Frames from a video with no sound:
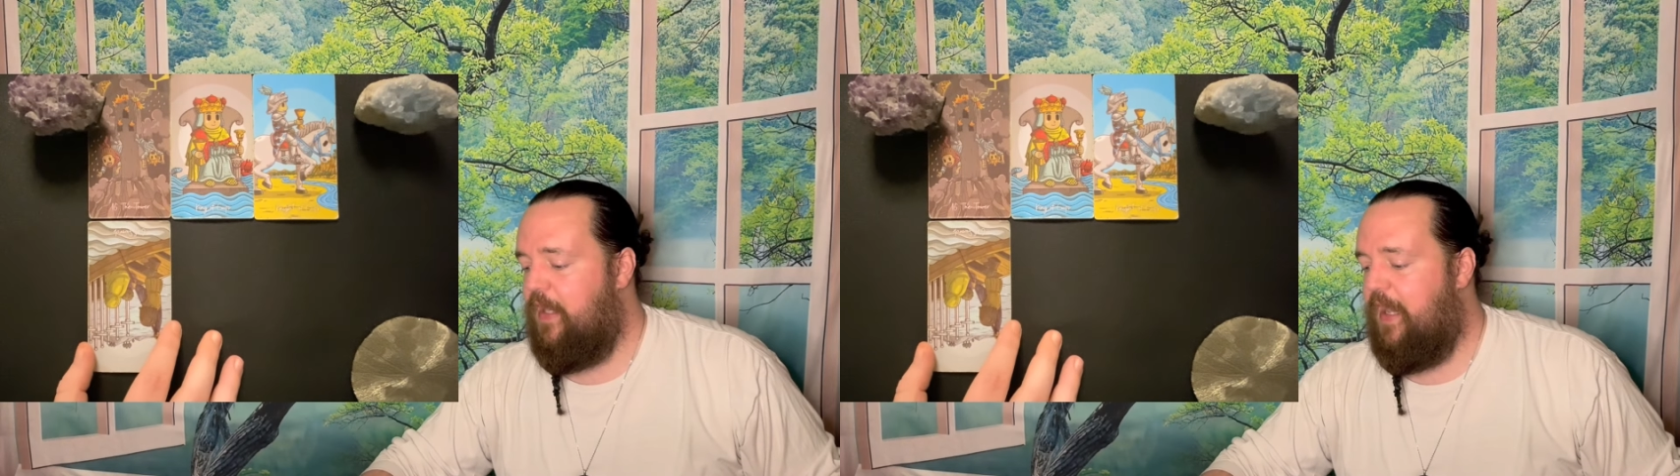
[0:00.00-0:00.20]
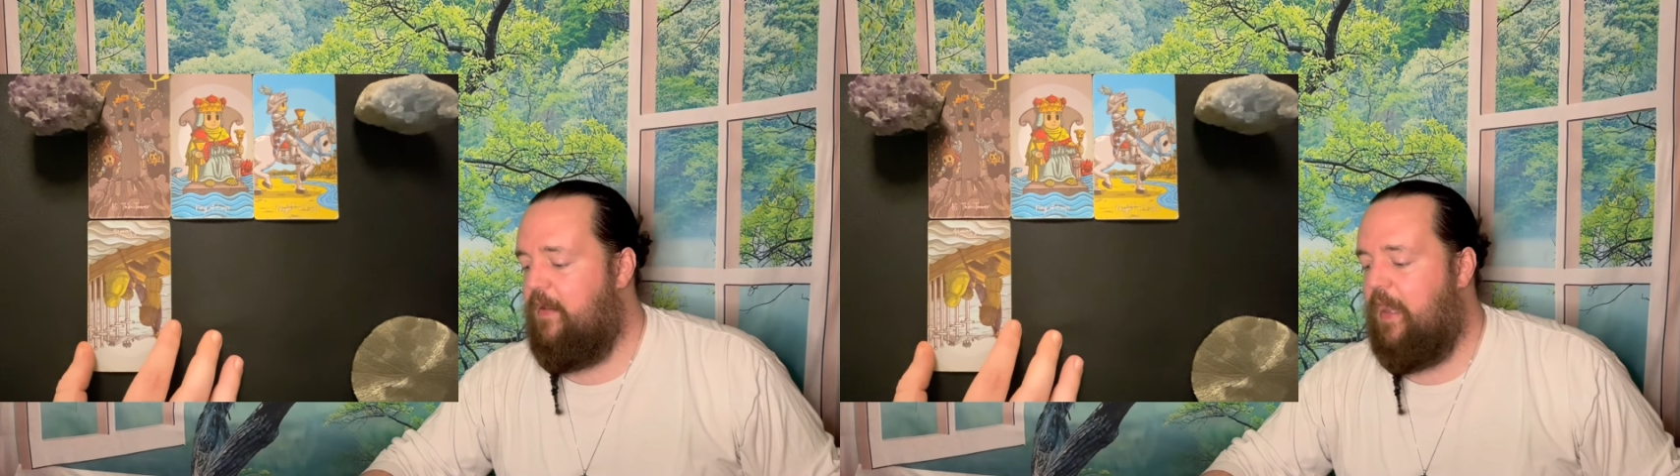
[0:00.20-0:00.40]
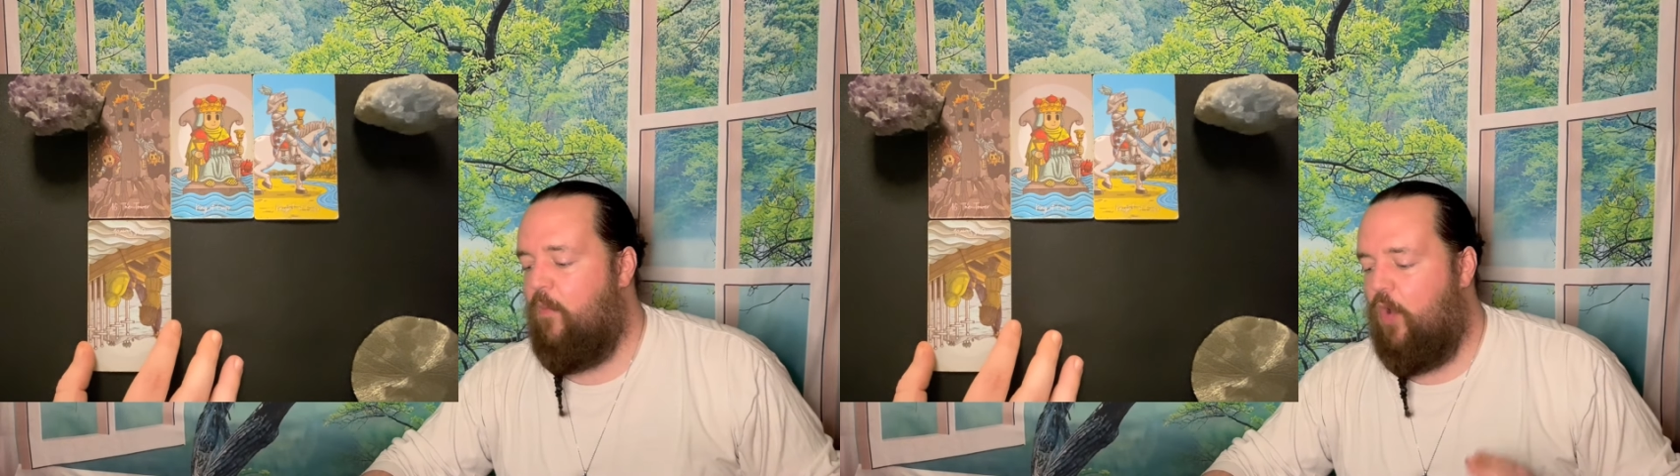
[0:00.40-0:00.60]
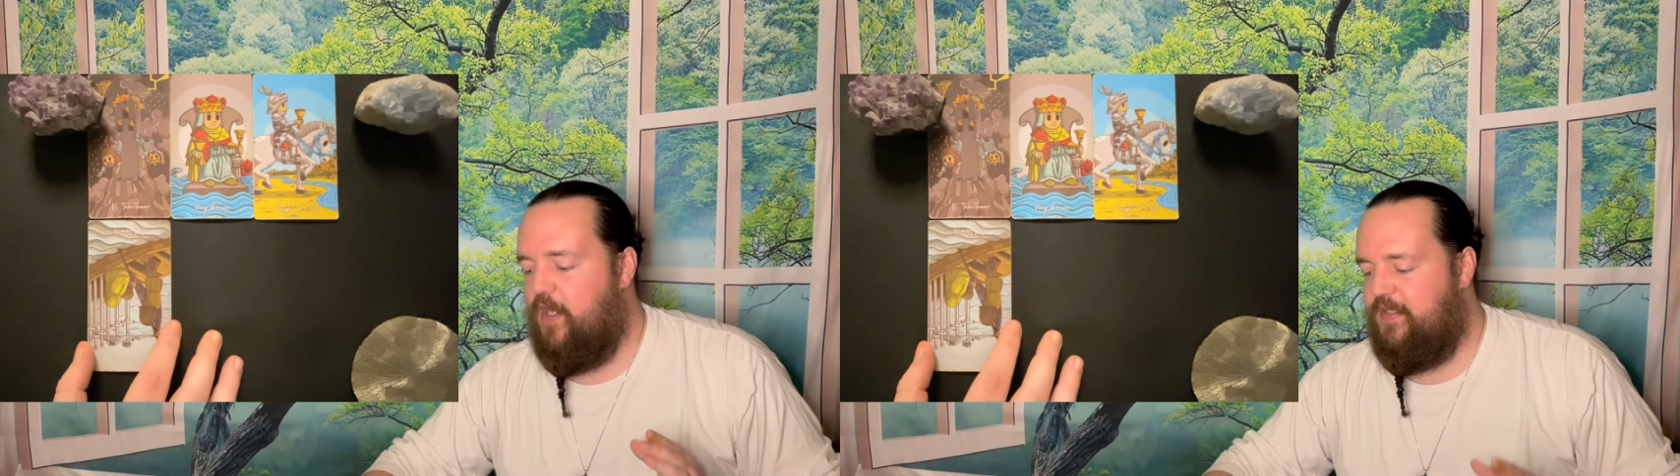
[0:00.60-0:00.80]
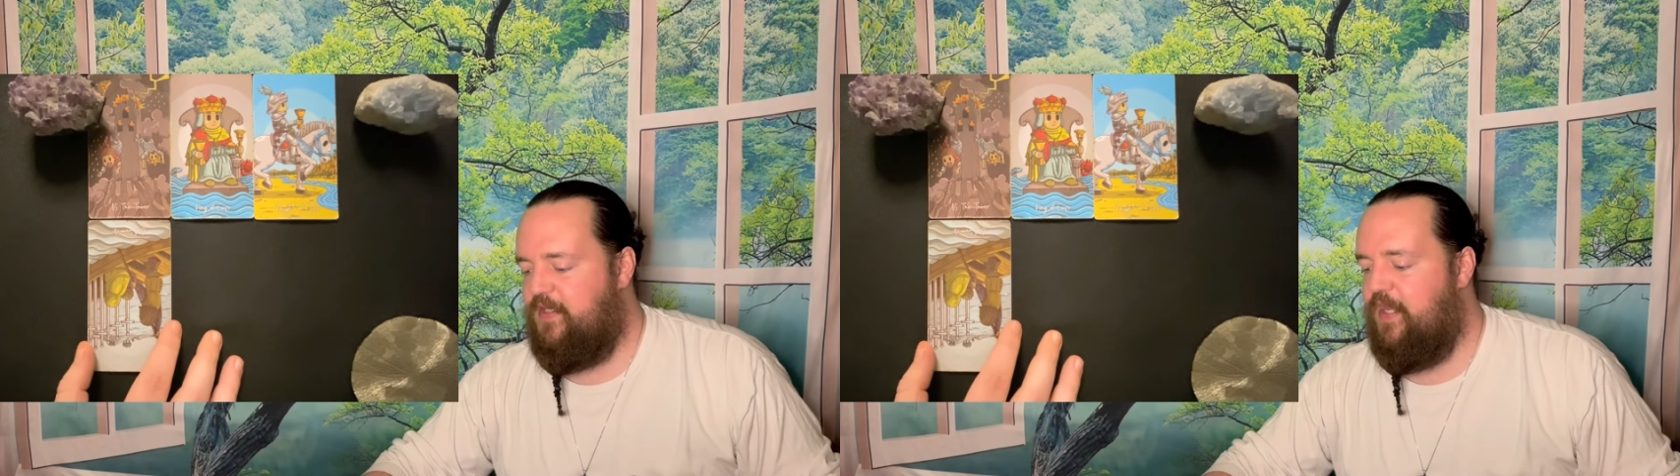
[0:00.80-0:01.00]
I want
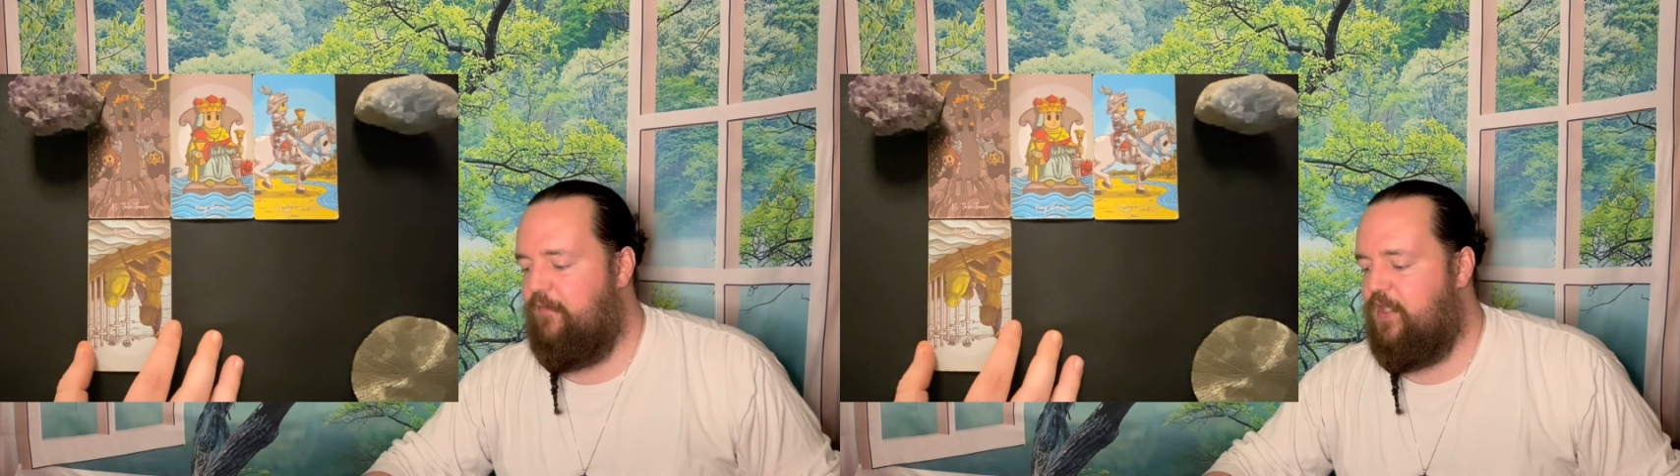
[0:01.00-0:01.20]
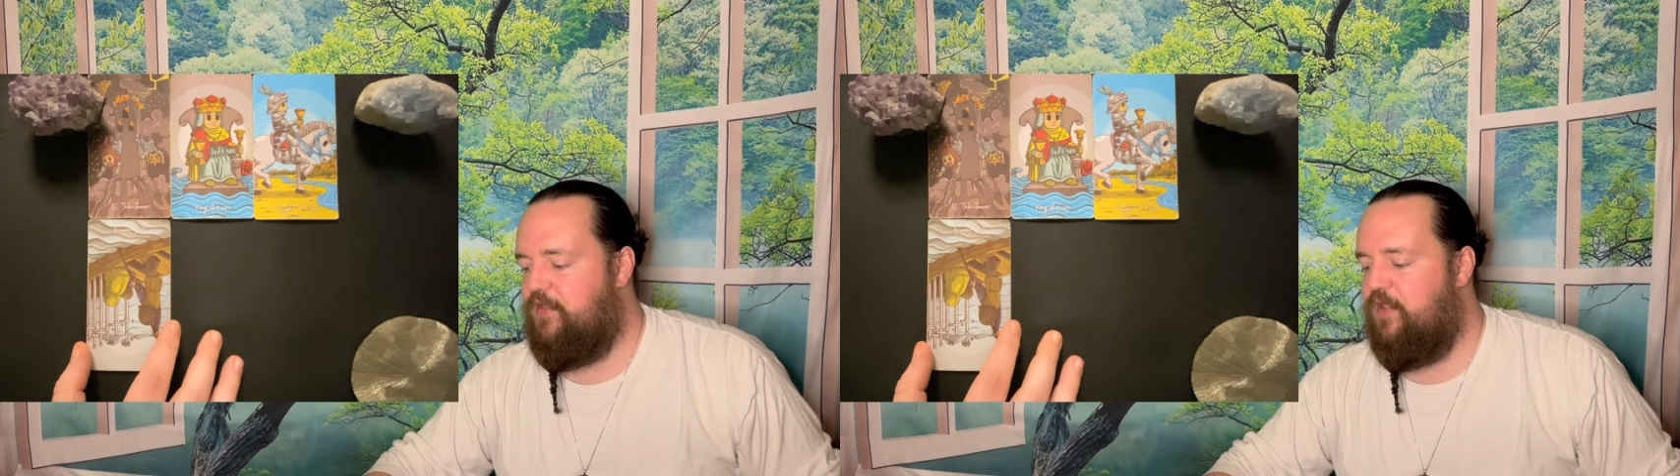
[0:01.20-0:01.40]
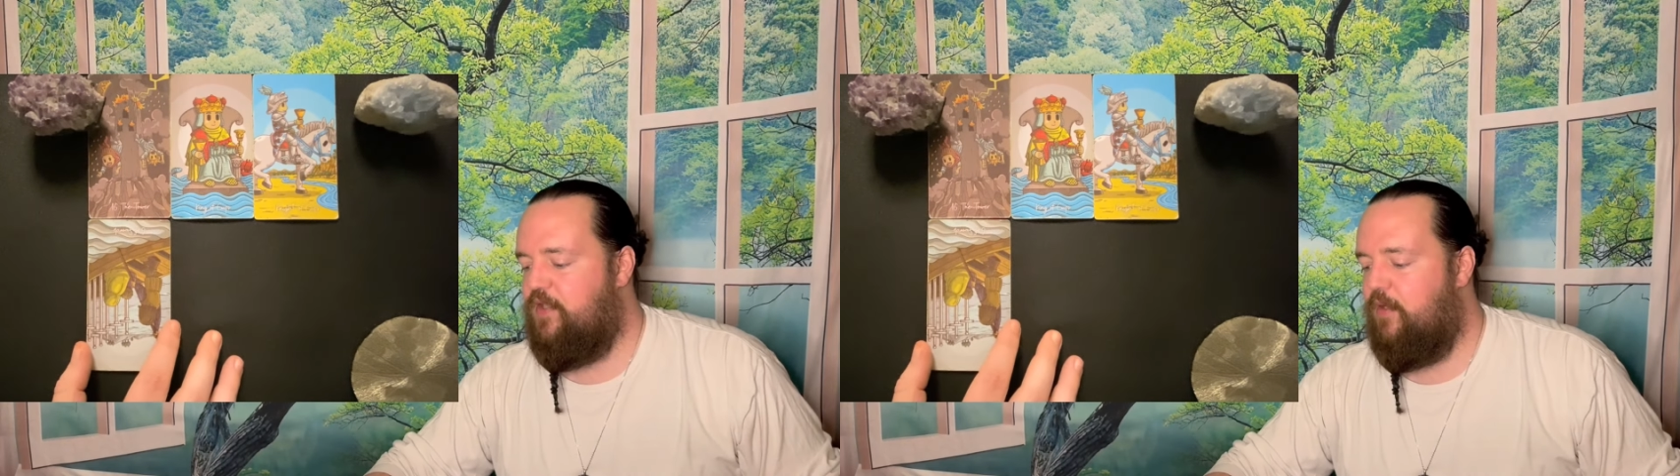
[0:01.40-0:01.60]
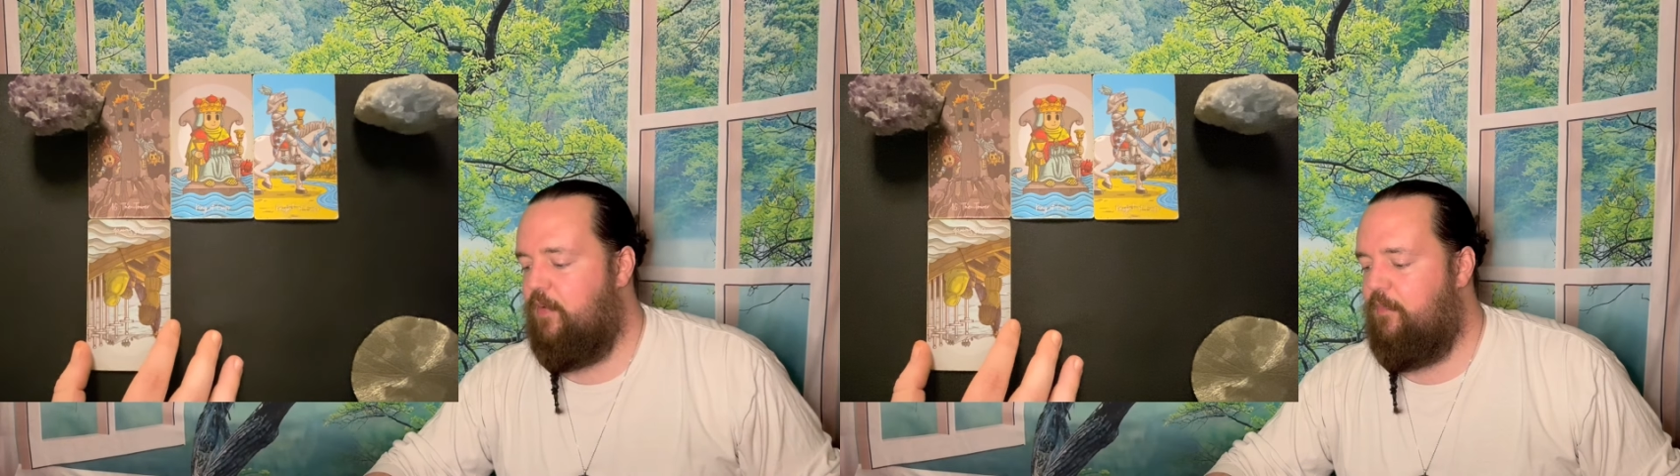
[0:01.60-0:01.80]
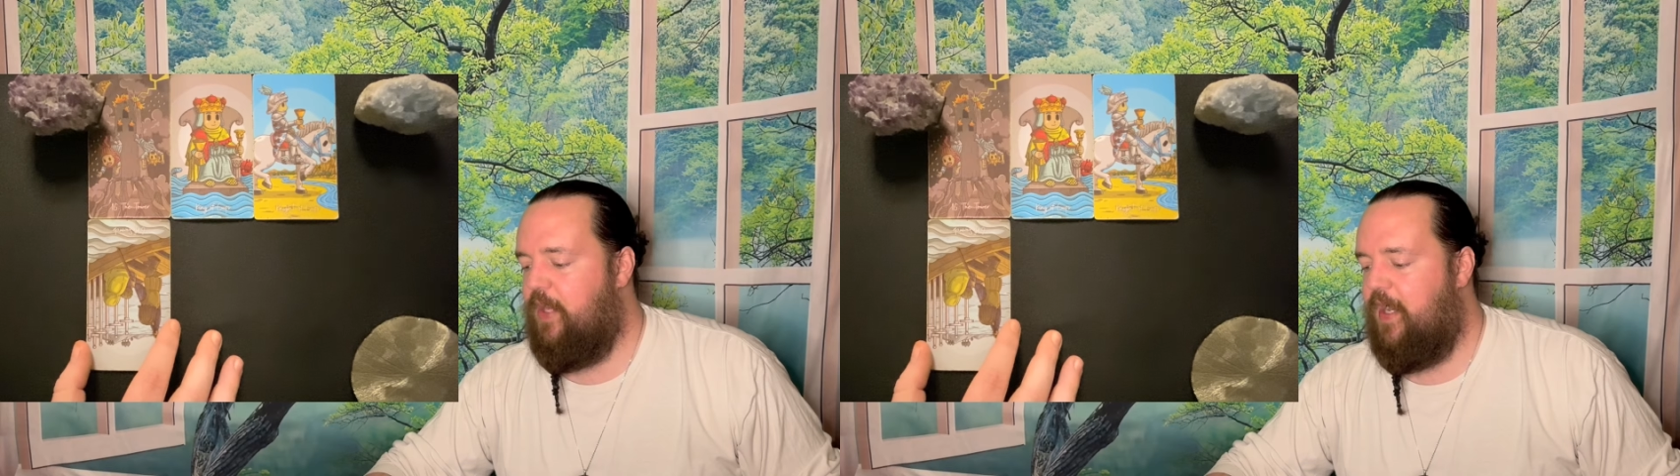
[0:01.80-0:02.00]
to see if this is going to
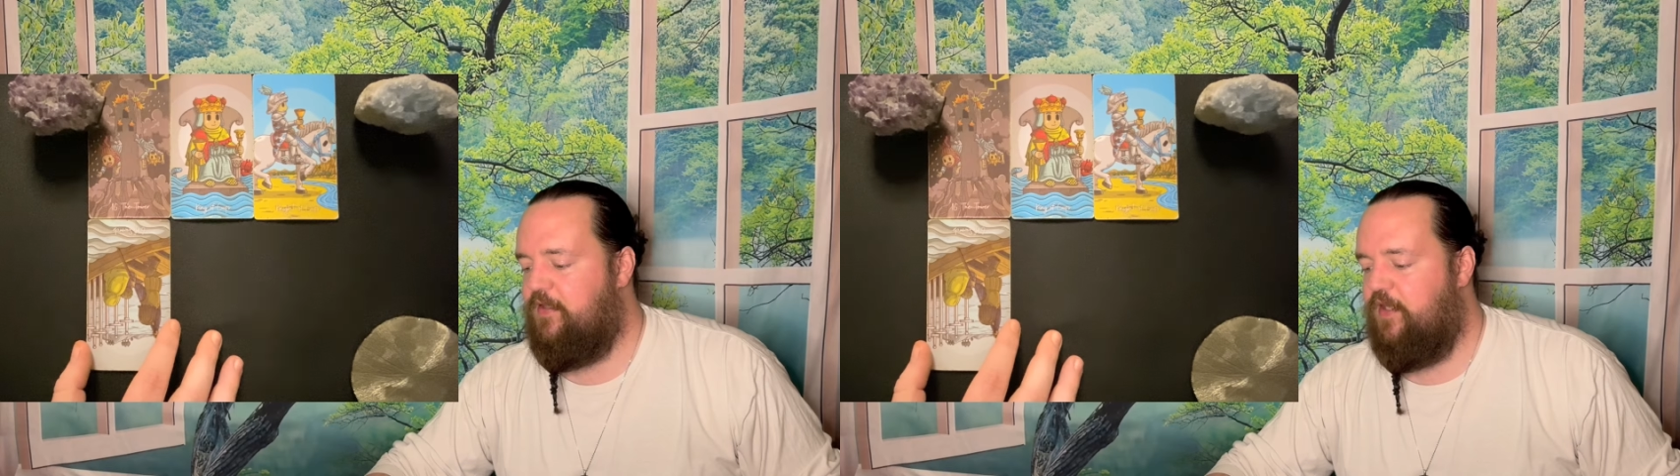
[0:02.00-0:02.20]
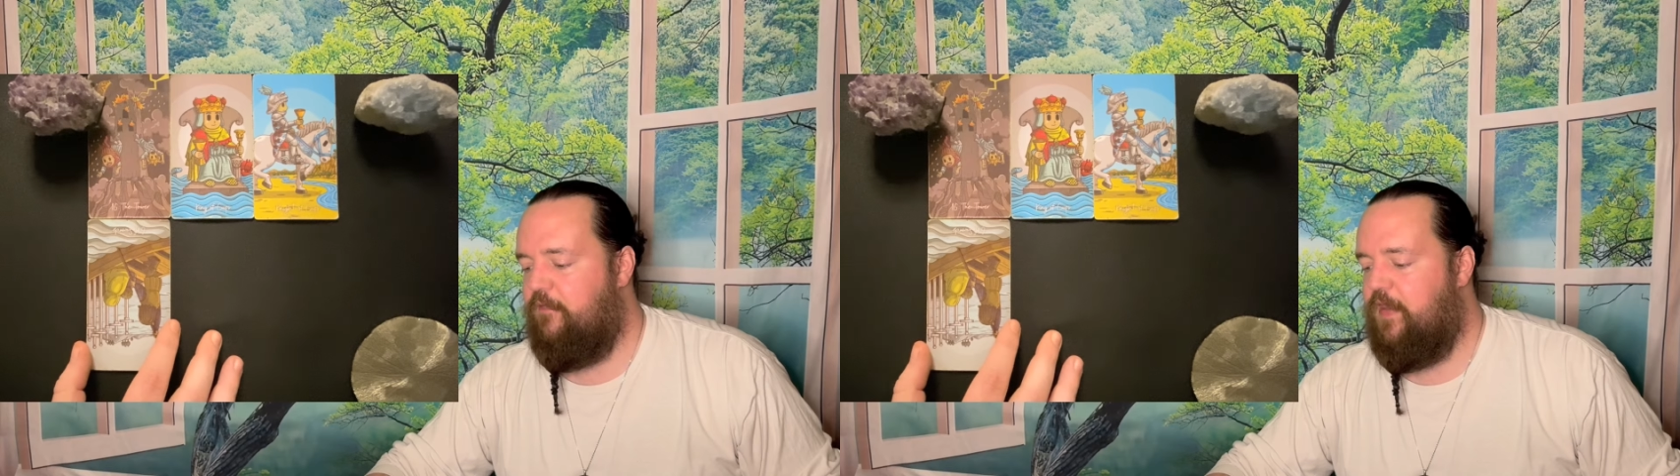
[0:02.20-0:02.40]
be positive